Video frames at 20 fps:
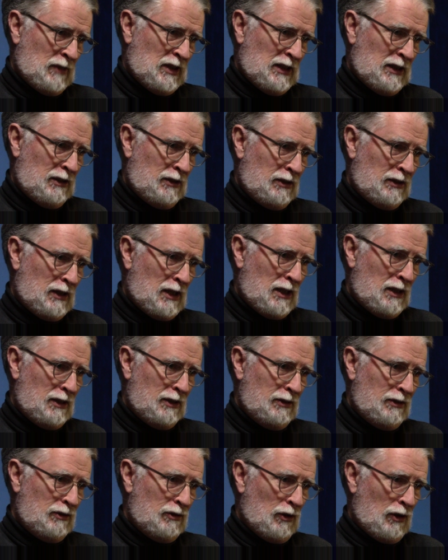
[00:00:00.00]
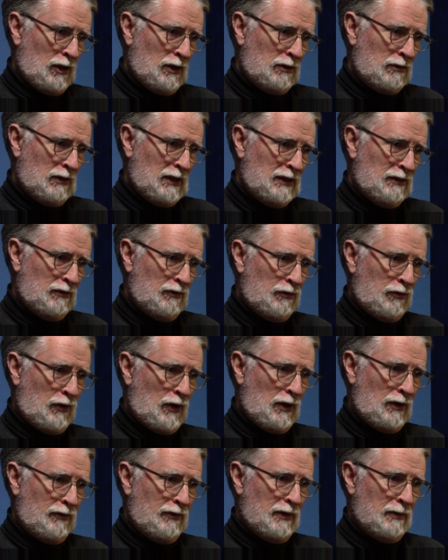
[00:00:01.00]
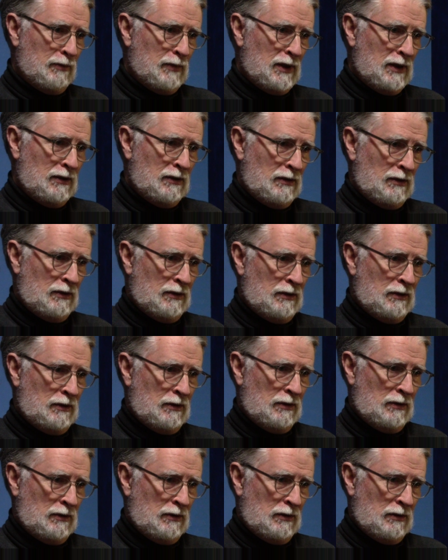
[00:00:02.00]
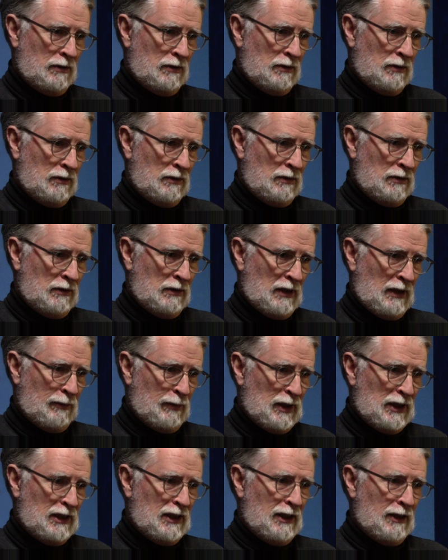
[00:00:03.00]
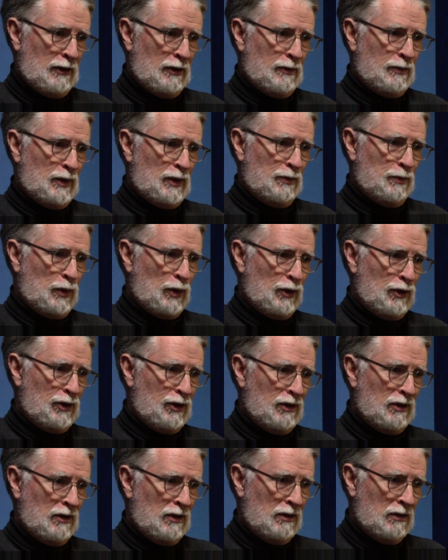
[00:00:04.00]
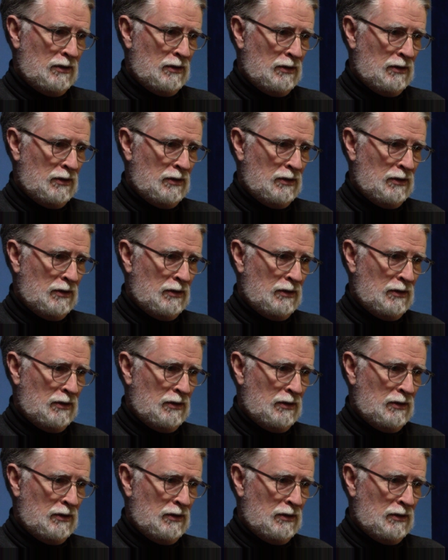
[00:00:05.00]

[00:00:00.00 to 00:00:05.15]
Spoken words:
I shot his dog right in front of him. I'm a terrible person.